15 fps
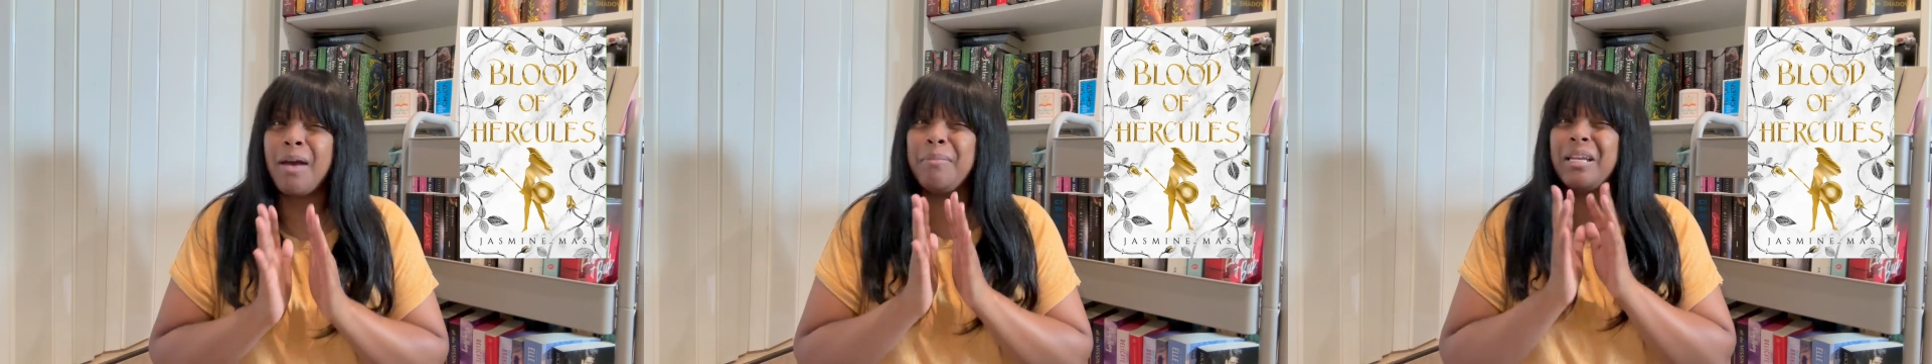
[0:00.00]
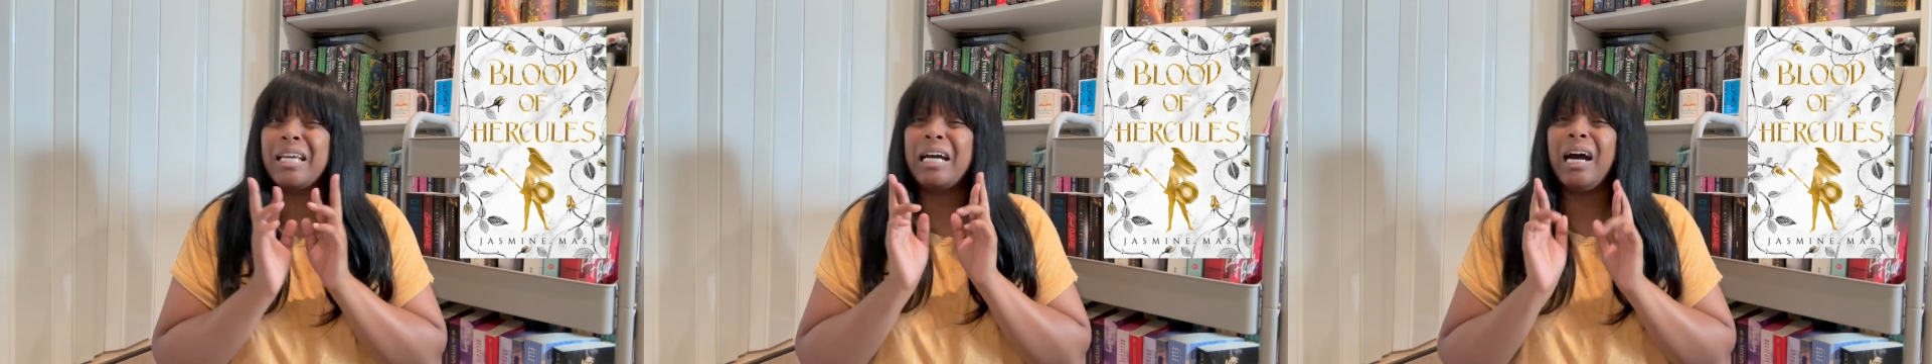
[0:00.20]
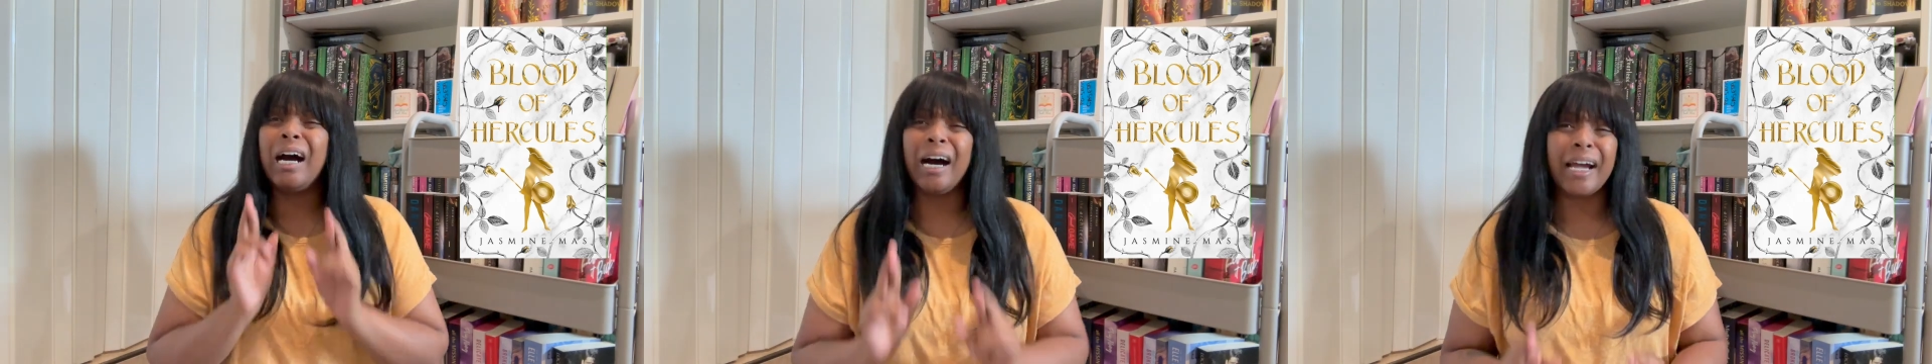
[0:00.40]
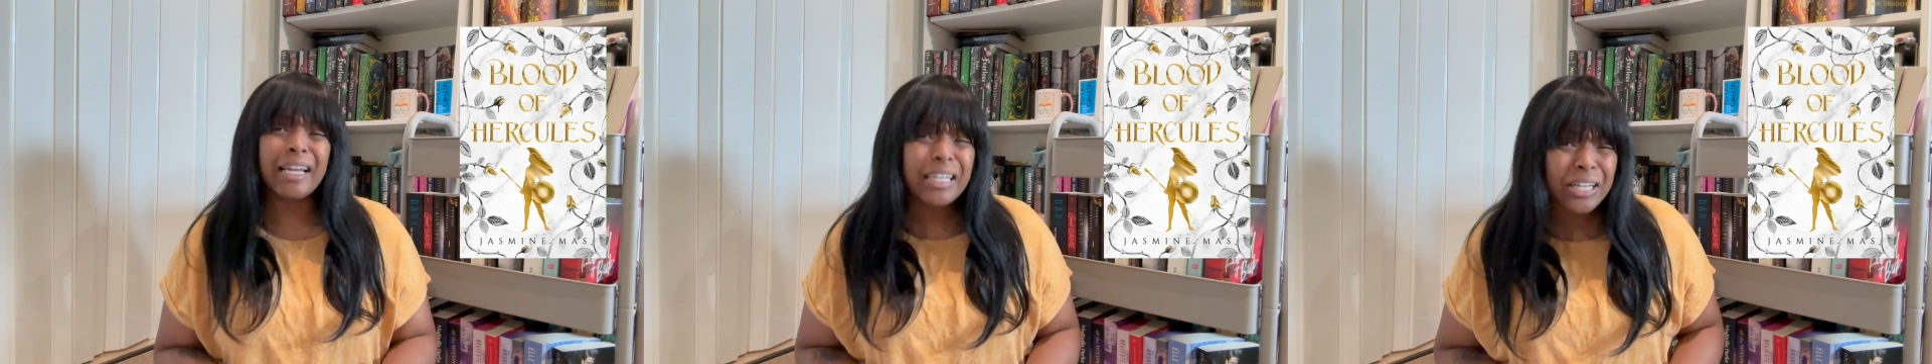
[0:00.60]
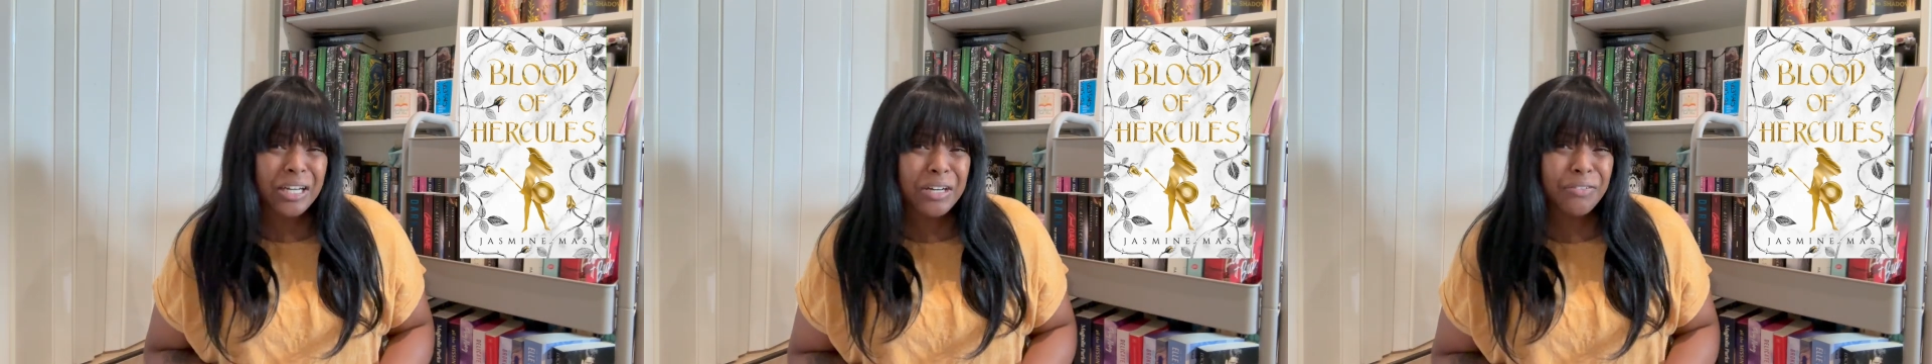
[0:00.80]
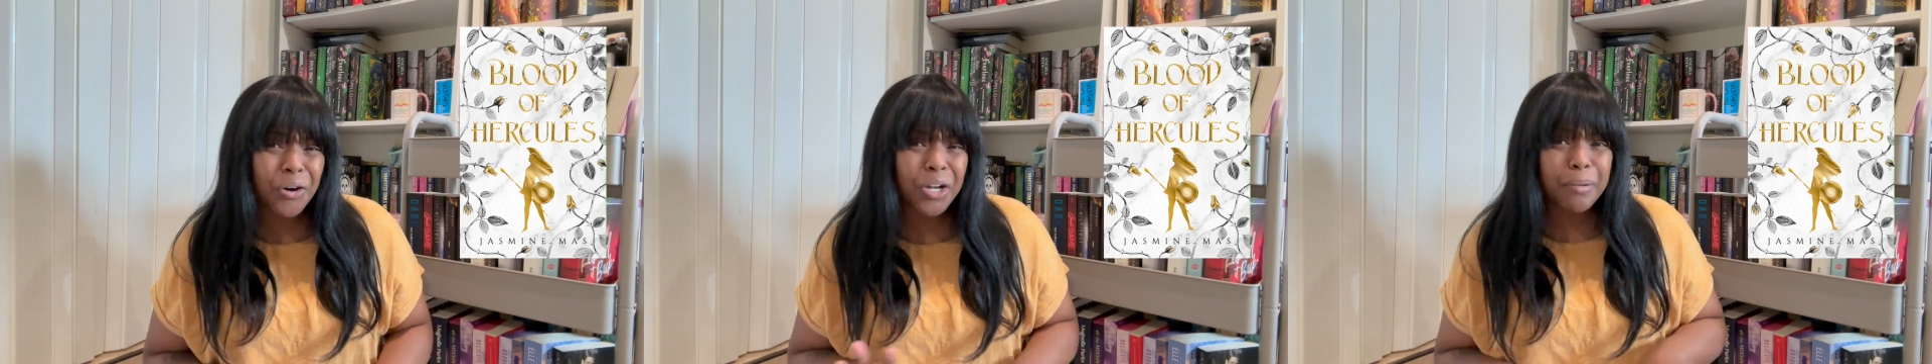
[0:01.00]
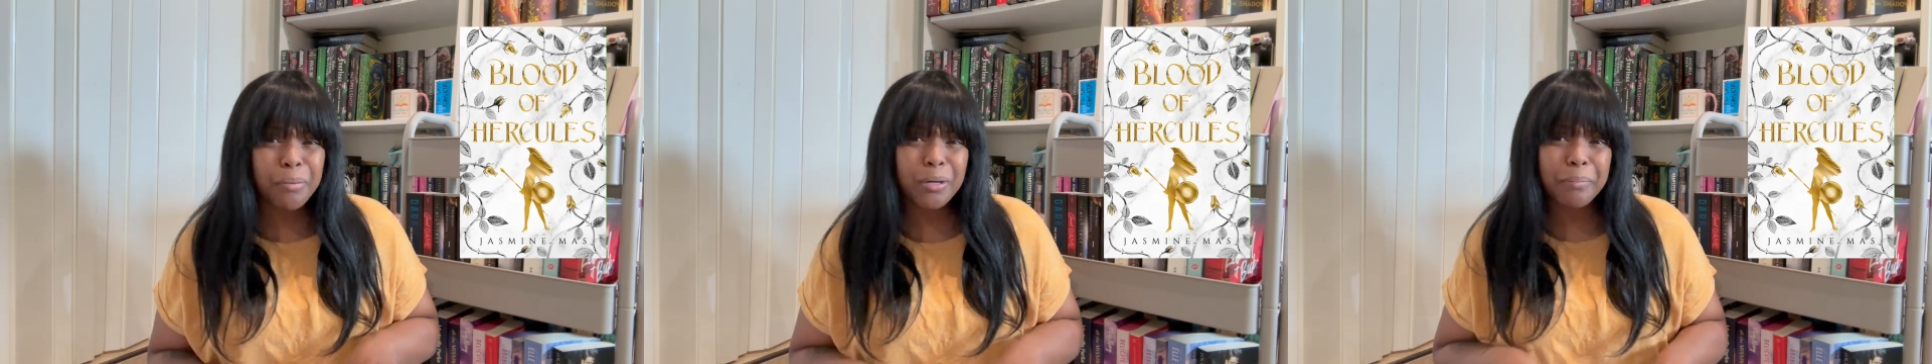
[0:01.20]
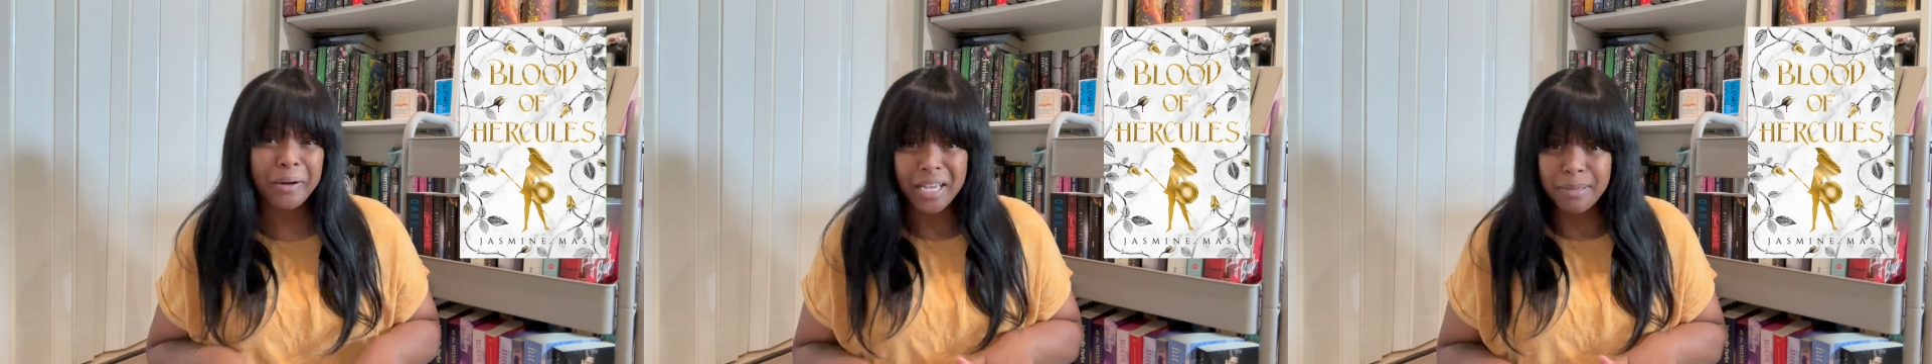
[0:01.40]
I've been kind of on a
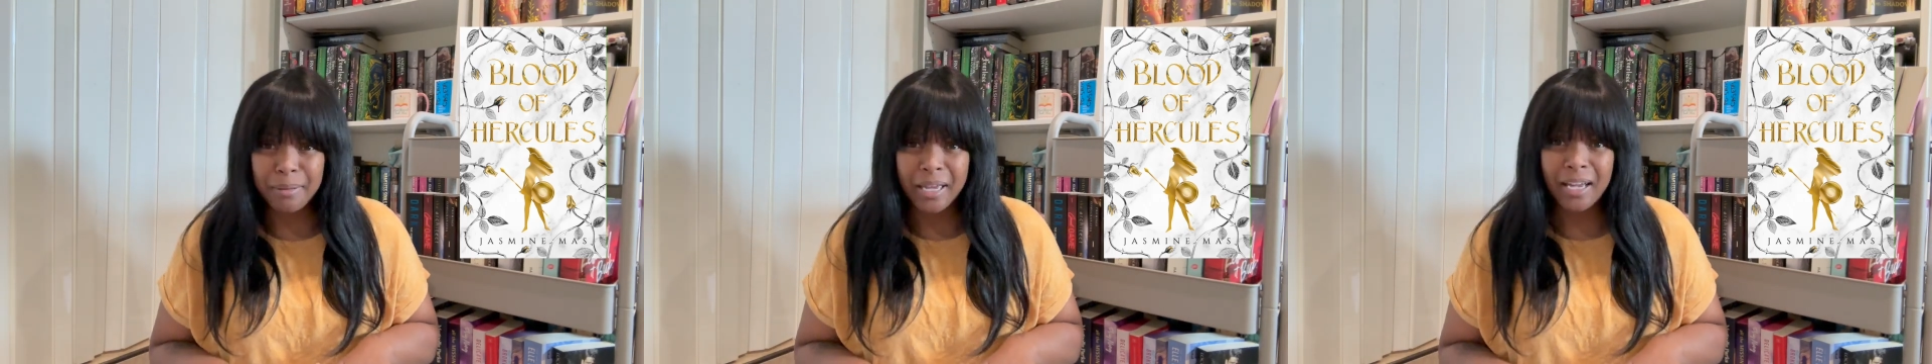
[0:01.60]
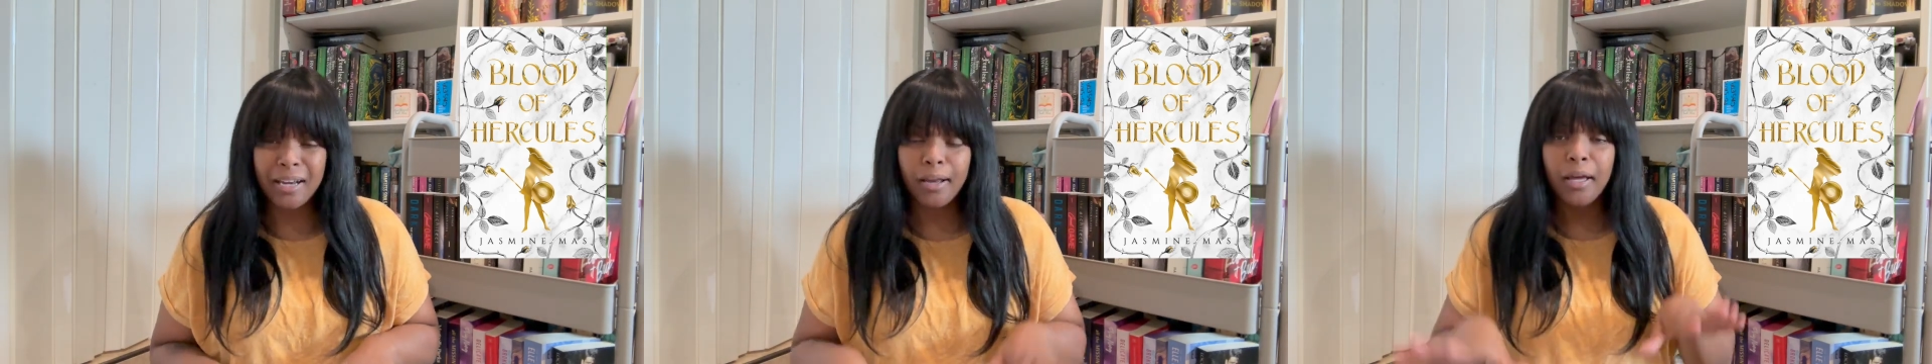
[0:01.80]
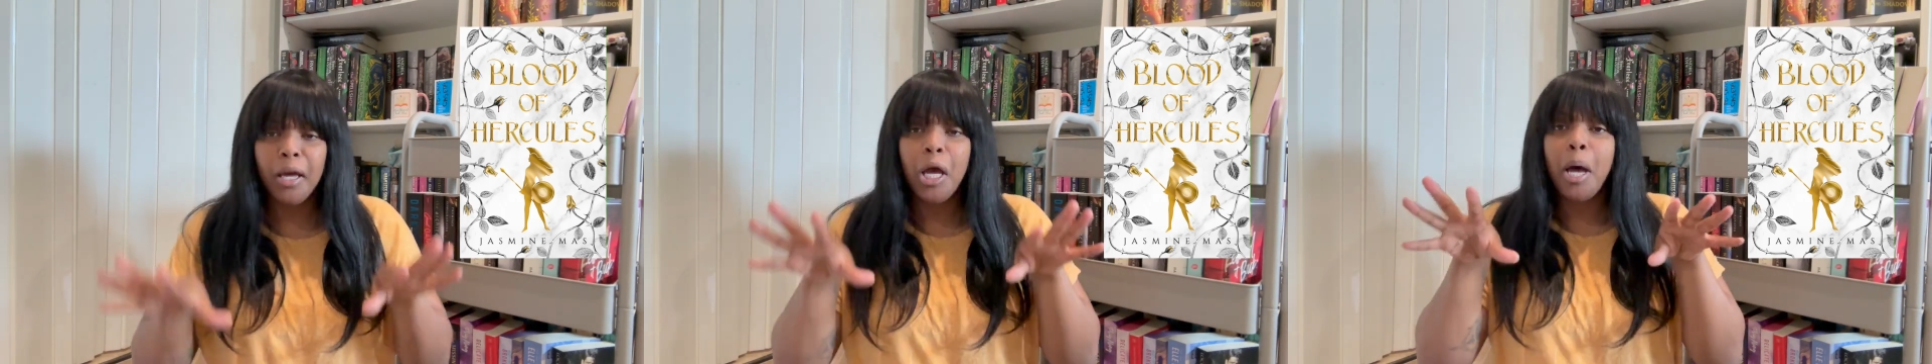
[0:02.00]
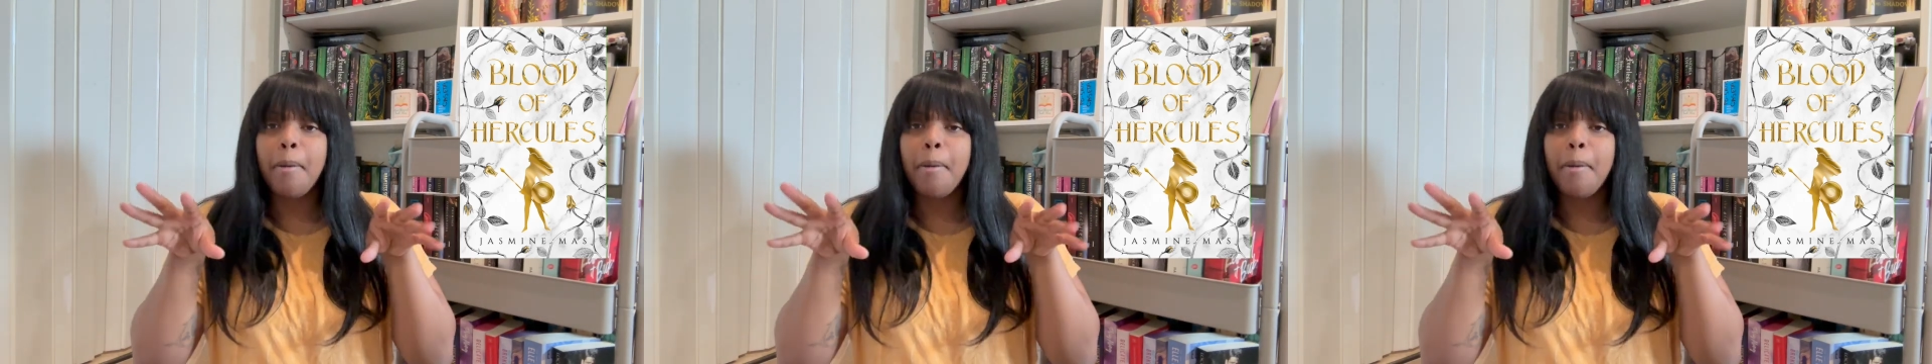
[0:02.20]
book buying ban,